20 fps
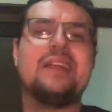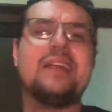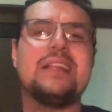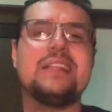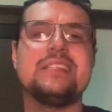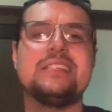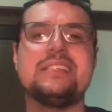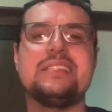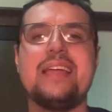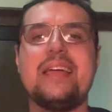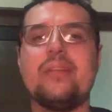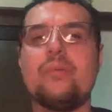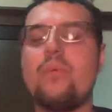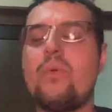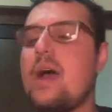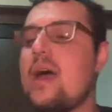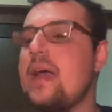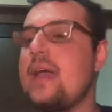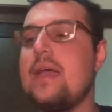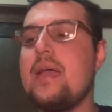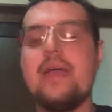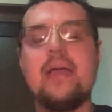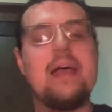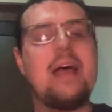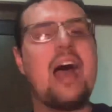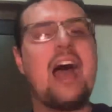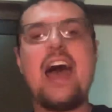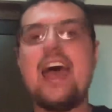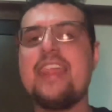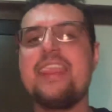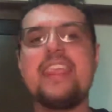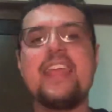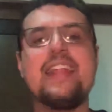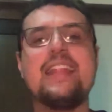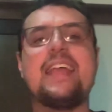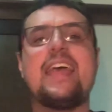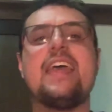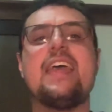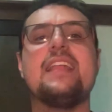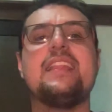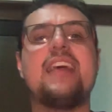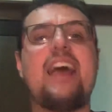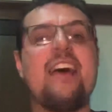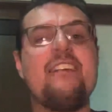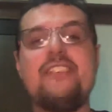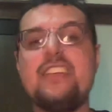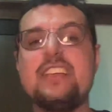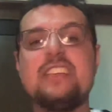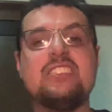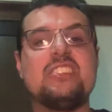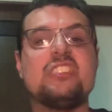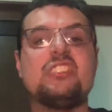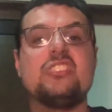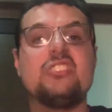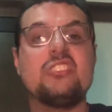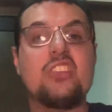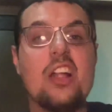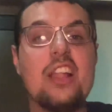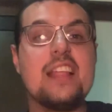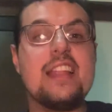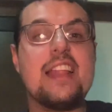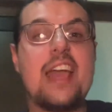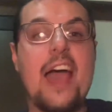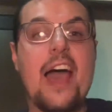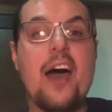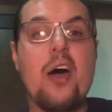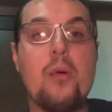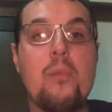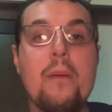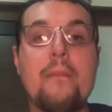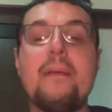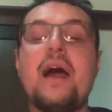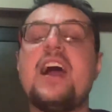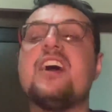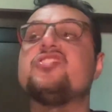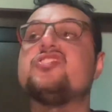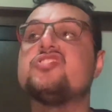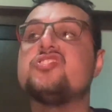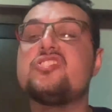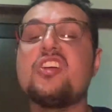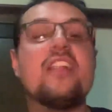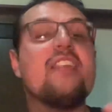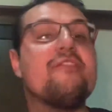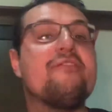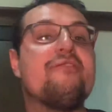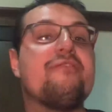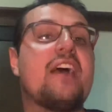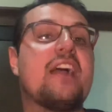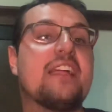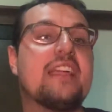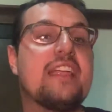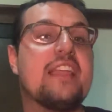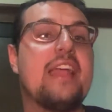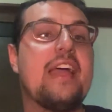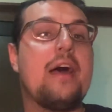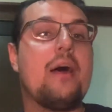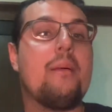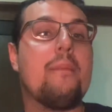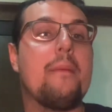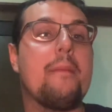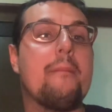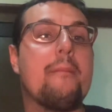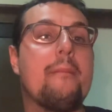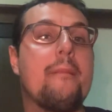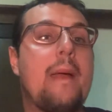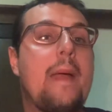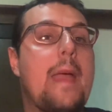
understand why. I think it's a solid album. A solid fucking album.